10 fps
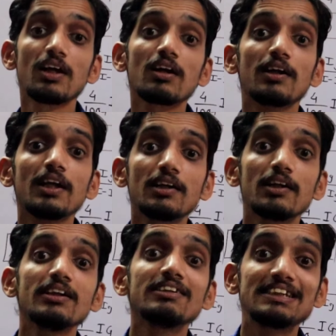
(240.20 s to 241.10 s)
they are
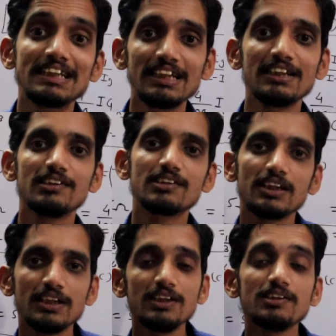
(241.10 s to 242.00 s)
connected in series
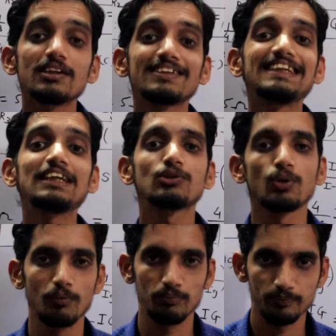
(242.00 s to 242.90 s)
is 6
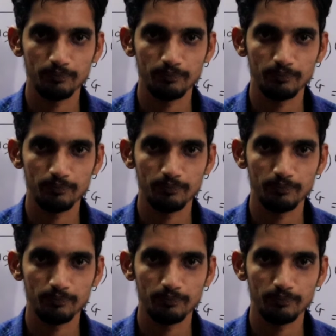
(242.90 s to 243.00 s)
ohm.